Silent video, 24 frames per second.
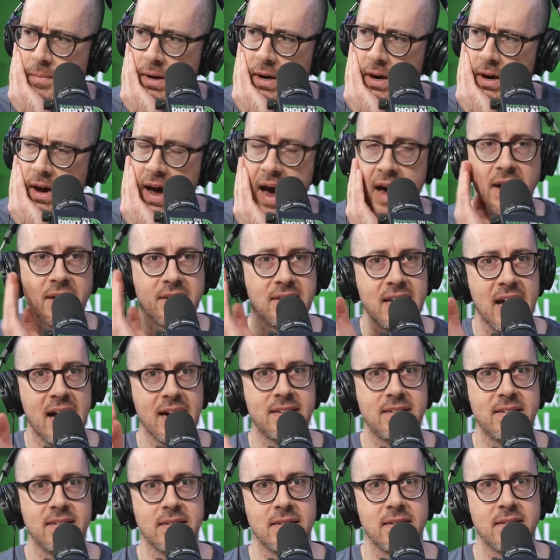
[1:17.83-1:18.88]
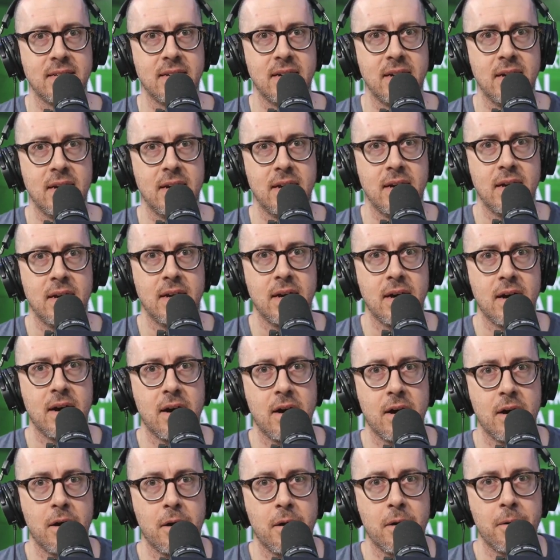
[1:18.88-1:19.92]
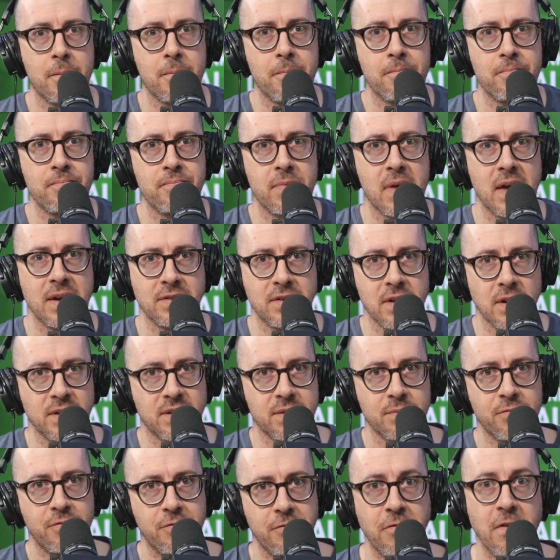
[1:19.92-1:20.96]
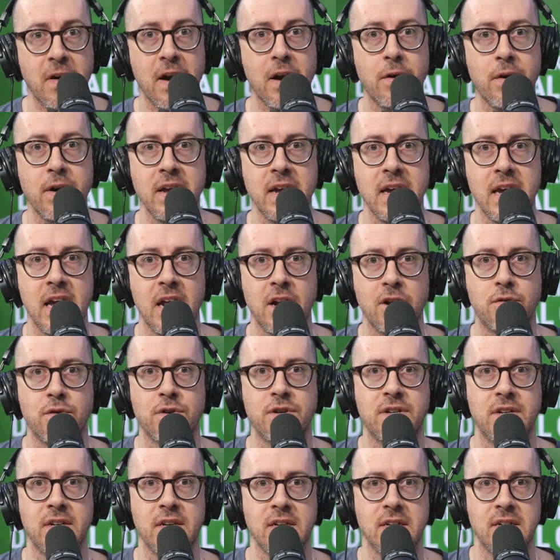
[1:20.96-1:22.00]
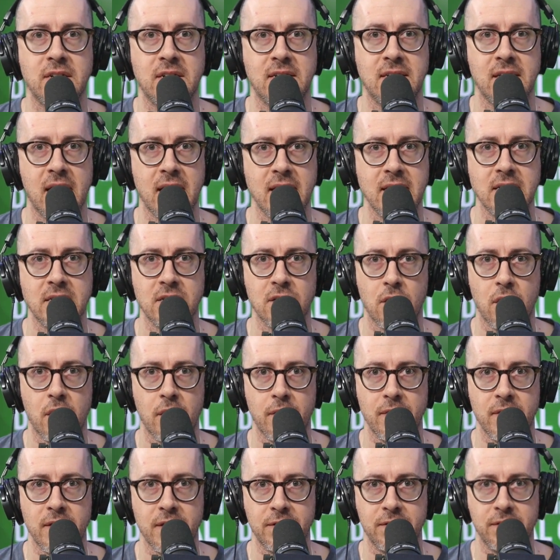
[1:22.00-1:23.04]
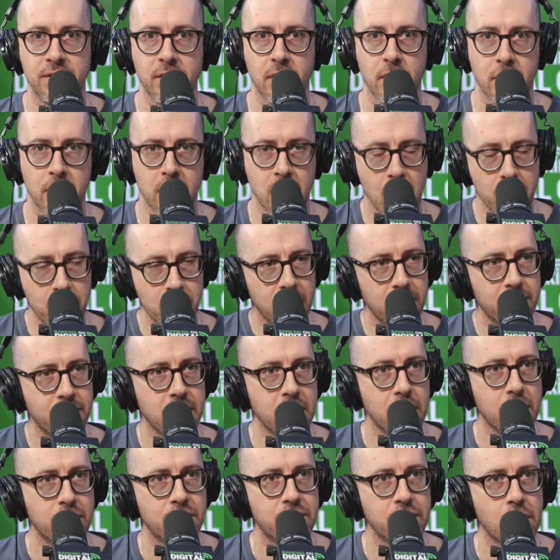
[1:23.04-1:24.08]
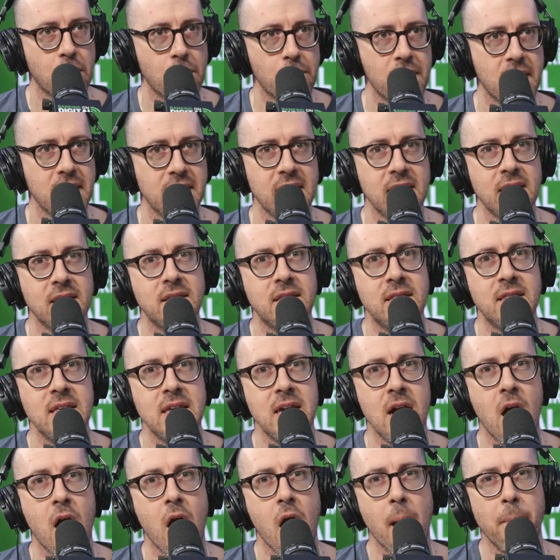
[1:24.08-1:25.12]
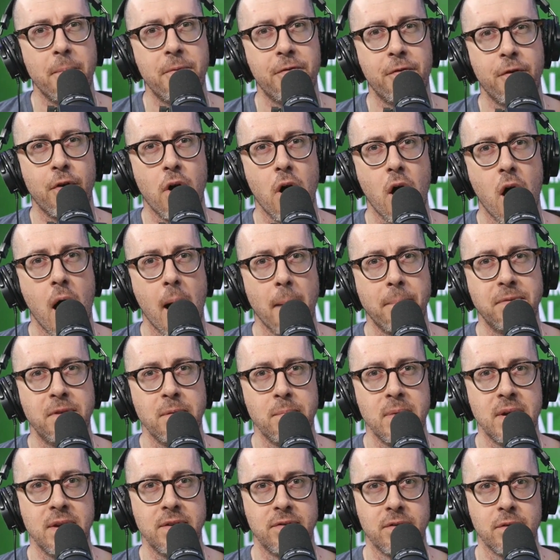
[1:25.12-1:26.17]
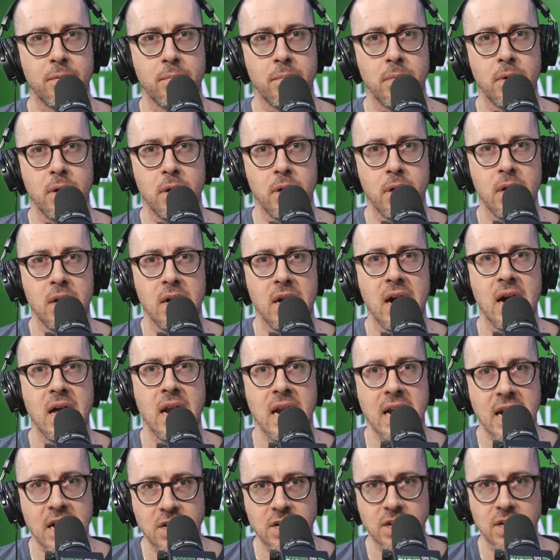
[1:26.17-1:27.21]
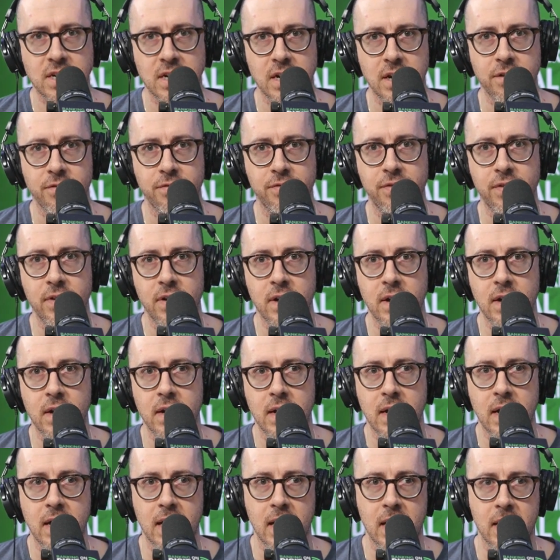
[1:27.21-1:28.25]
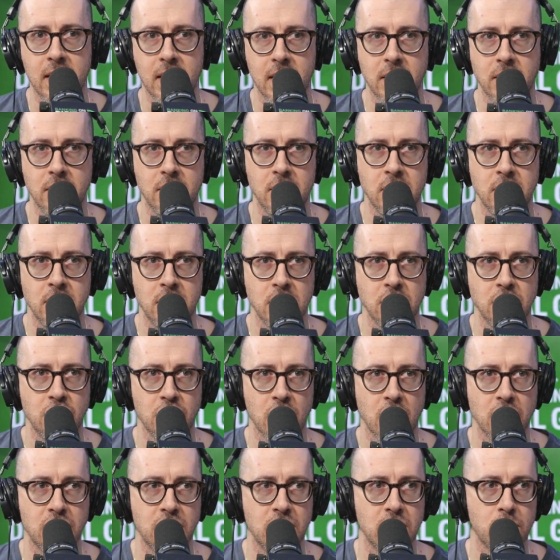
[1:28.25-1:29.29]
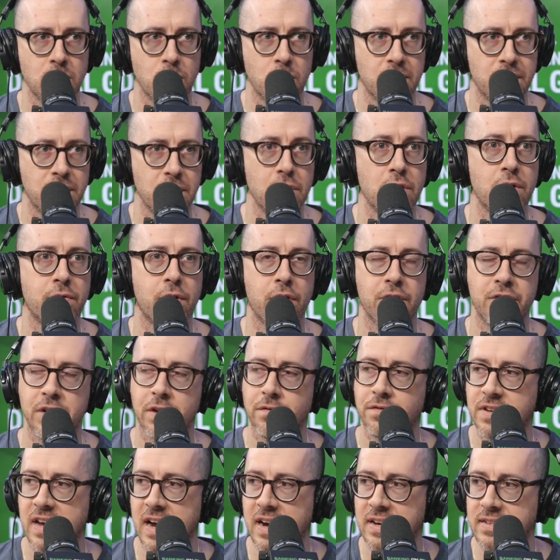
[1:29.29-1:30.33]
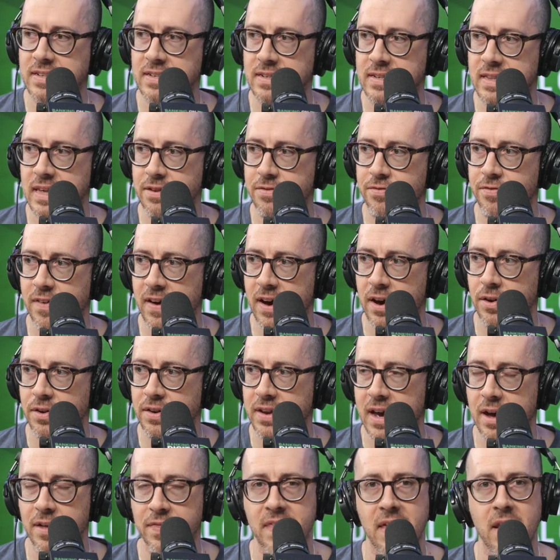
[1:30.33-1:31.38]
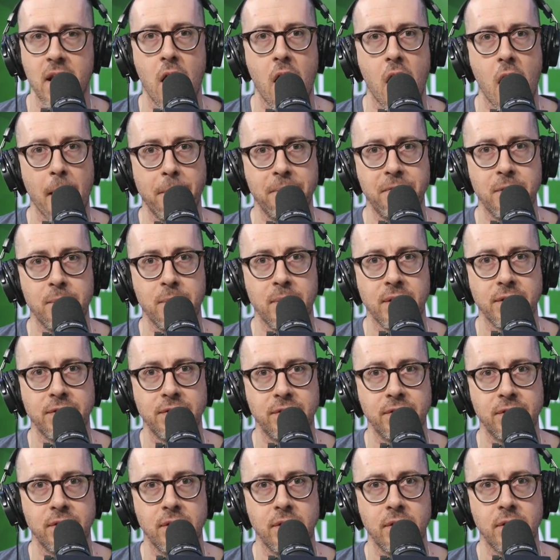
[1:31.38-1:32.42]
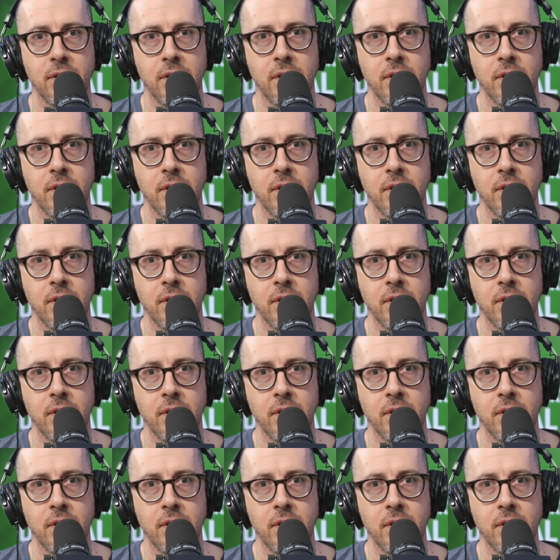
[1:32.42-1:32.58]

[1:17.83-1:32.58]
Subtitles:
out of Texas has done some very interesting studies on this. A couple of years ago, they did the Opt for Optimism initiative. And in conjunction with the University of Texas, they found out that optimists